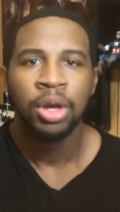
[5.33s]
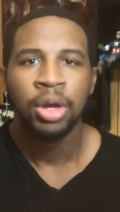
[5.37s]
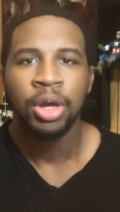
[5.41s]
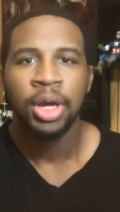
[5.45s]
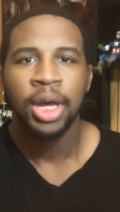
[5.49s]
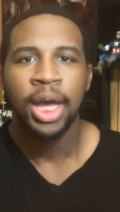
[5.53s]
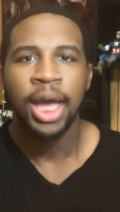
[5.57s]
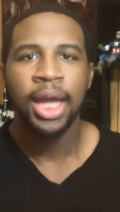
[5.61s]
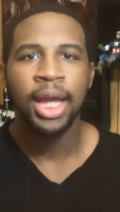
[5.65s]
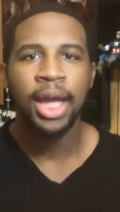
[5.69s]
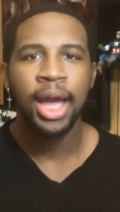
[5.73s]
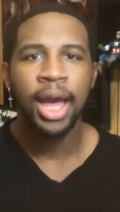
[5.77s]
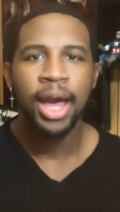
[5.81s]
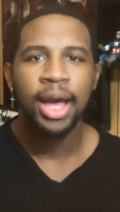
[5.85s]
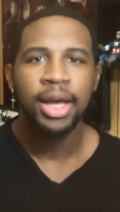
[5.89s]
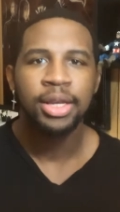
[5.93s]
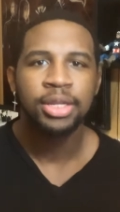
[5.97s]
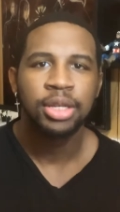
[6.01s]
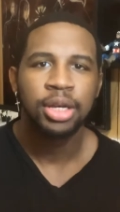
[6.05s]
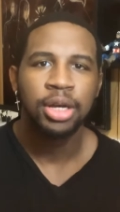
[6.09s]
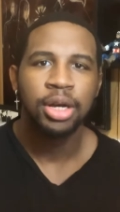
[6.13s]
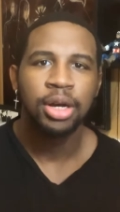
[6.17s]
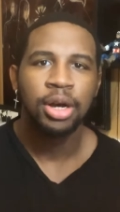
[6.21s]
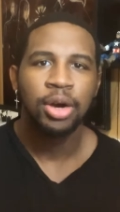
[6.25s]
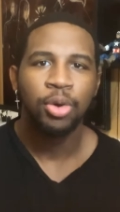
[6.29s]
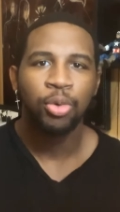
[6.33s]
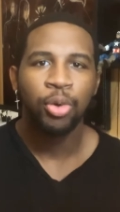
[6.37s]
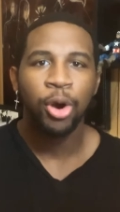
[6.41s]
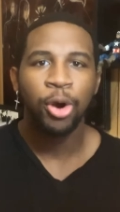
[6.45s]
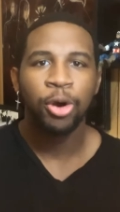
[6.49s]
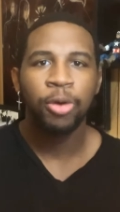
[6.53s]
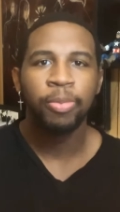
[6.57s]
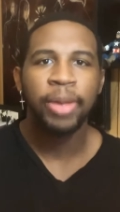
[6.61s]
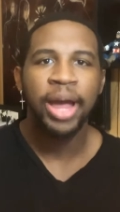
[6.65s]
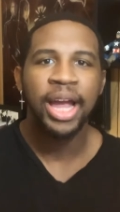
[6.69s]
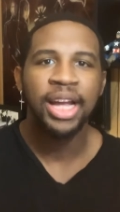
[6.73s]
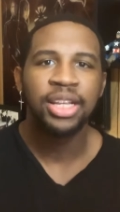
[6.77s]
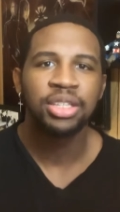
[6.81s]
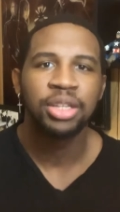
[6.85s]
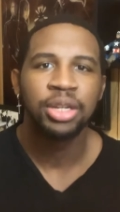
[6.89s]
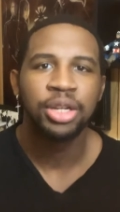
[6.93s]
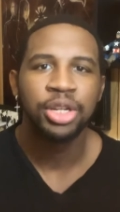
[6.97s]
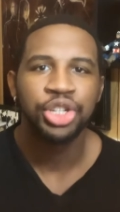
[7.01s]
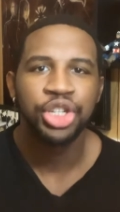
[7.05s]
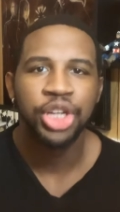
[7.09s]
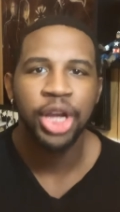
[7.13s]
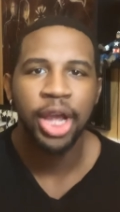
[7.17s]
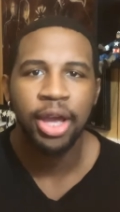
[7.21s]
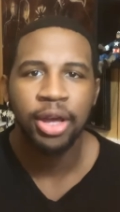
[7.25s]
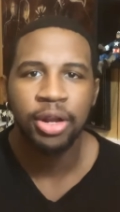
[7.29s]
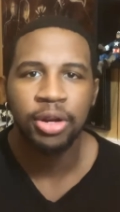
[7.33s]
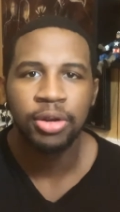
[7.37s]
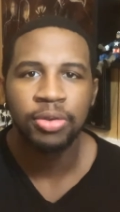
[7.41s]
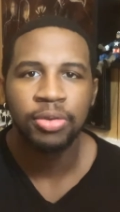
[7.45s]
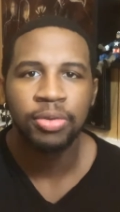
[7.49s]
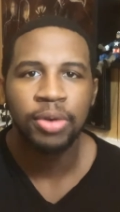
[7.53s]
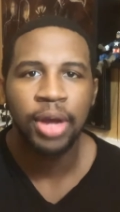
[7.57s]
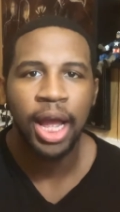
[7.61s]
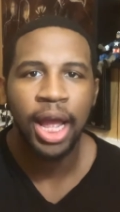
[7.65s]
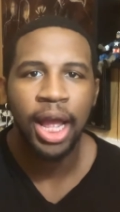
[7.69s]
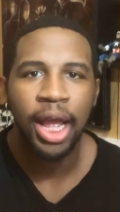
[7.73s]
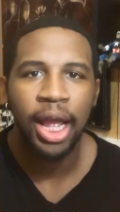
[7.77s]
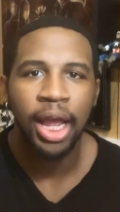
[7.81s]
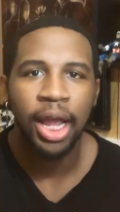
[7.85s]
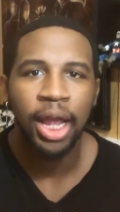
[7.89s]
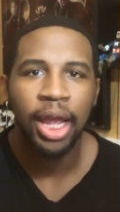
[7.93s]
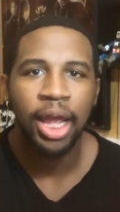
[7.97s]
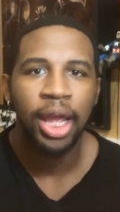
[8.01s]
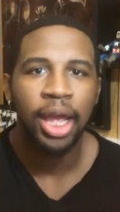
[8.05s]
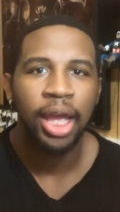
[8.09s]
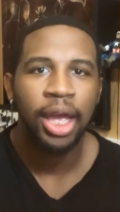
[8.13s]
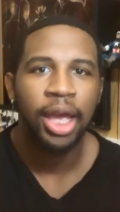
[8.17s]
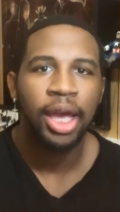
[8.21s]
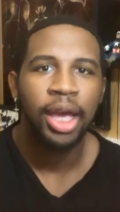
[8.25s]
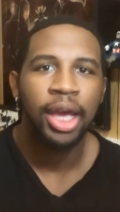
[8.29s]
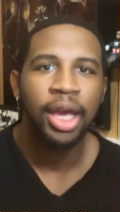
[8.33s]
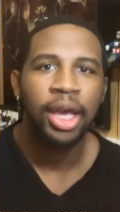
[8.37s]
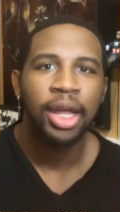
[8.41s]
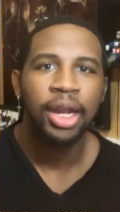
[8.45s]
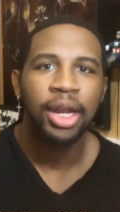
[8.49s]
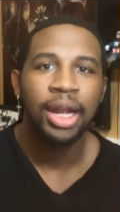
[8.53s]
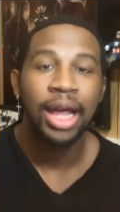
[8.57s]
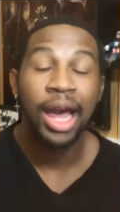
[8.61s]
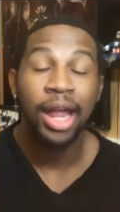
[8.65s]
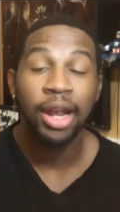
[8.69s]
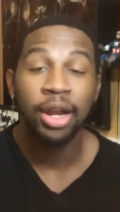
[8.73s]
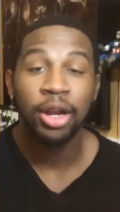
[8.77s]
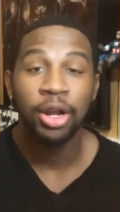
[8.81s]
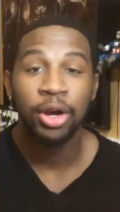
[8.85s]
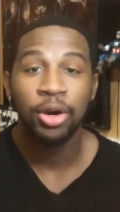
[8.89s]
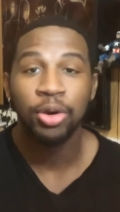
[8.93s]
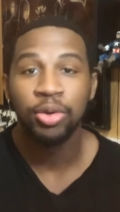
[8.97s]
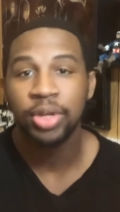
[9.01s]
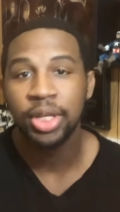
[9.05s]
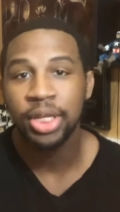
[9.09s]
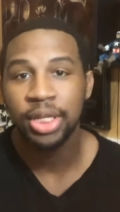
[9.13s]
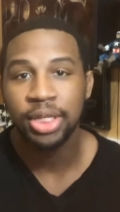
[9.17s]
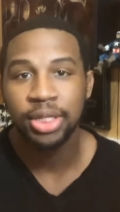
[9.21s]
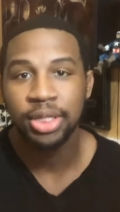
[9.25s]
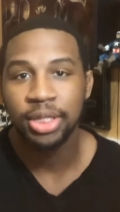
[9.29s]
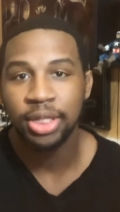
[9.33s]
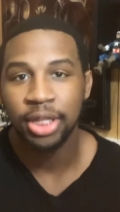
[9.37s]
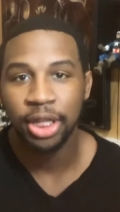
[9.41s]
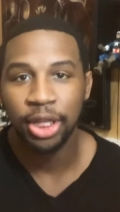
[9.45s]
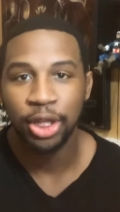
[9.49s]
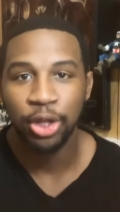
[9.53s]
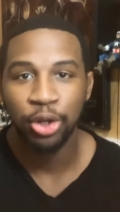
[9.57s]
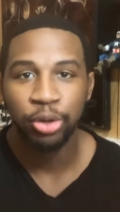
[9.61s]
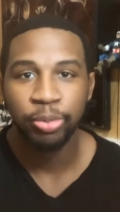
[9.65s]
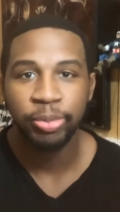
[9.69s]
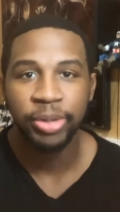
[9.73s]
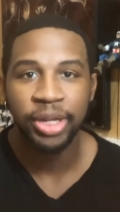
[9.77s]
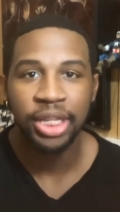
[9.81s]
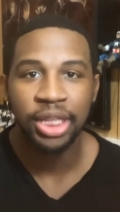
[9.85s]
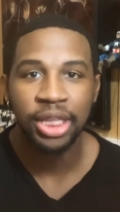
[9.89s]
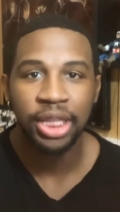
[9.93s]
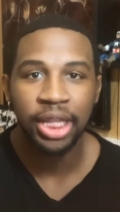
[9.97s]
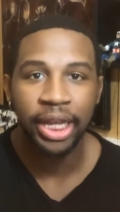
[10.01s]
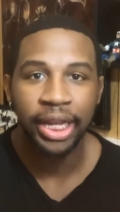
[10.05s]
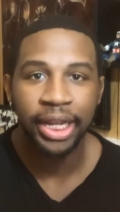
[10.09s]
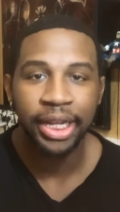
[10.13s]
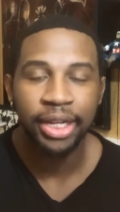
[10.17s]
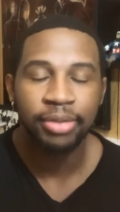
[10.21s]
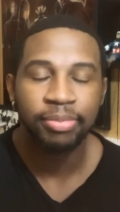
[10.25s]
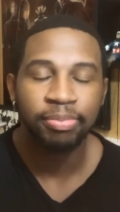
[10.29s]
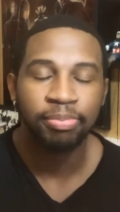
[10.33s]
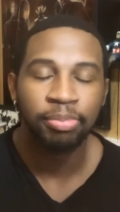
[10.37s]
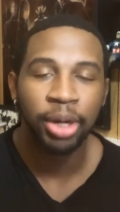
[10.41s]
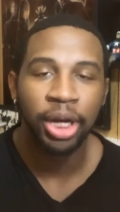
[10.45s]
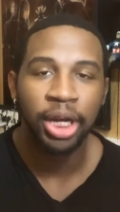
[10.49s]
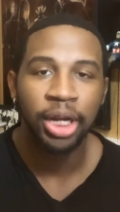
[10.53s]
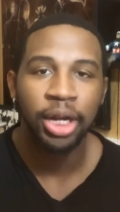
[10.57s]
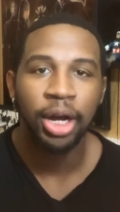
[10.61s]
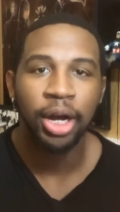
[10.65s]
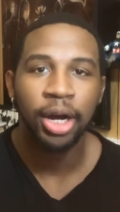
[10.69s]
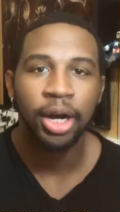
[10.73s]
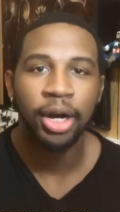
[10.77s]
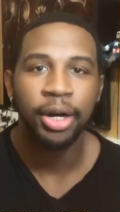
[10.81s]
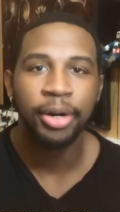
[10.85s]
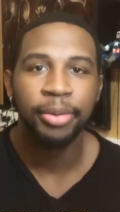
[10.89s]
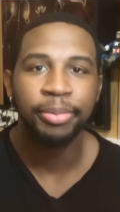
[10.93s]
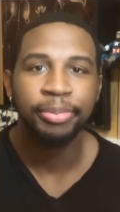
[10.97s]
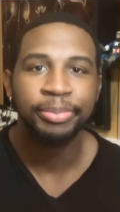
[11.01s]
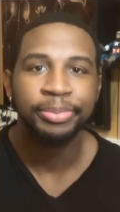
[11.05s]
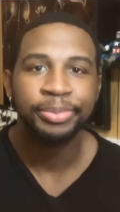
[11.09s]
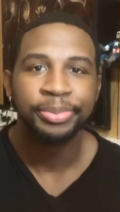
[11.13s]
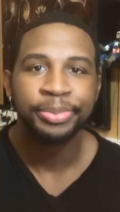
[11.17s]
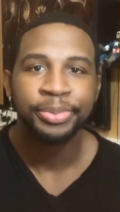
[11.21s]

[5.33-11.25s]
Hey guys, uh, welcome back to the channel, and I know this is a little bit late, but um,